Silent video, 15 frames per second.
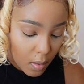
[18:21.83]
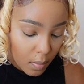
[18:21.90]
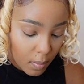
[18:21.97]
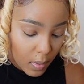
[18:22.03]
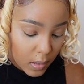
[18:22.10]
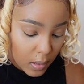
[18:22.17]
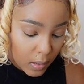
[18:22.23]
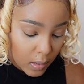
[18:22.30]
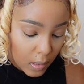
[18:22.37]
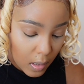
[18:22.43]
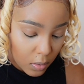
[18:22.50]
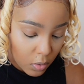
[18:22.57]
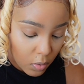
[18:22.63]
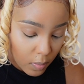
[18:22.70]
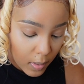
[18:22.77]
Once I see a
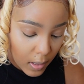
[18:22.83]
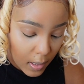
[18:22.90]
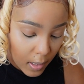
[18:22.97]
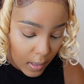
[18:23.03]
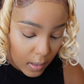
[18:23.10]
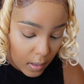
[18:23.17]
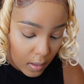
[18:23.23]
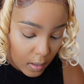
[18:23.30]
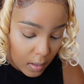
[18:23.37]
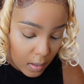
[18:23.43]
big.